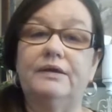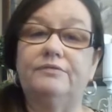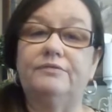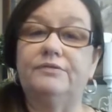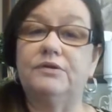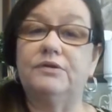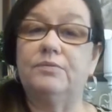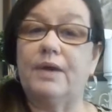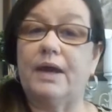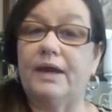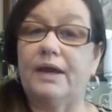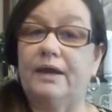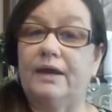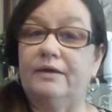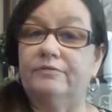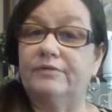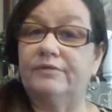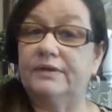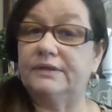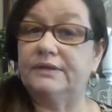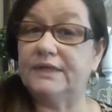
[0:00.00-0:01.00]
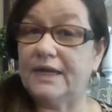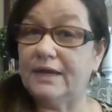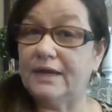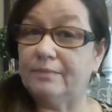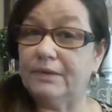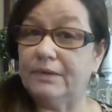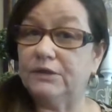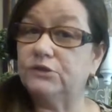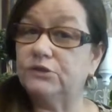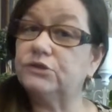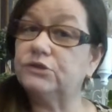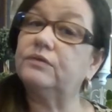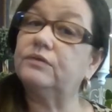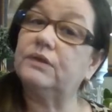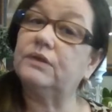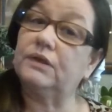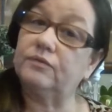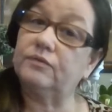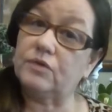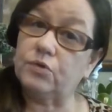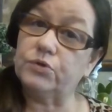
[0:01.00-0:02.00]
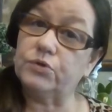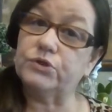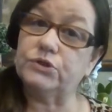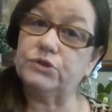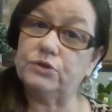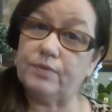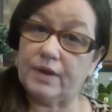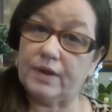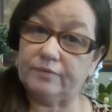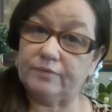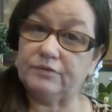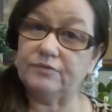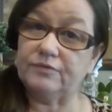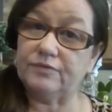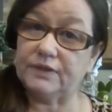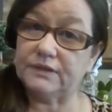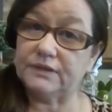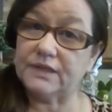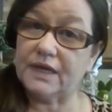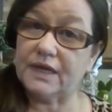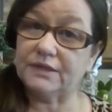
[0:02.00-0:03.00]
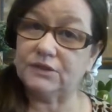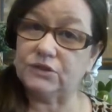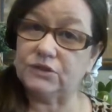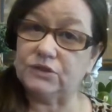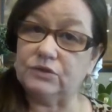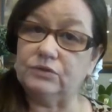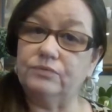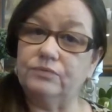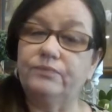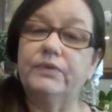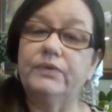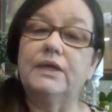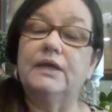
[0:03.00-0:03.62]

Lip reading: If you have damaged, then of course you have to fix that too.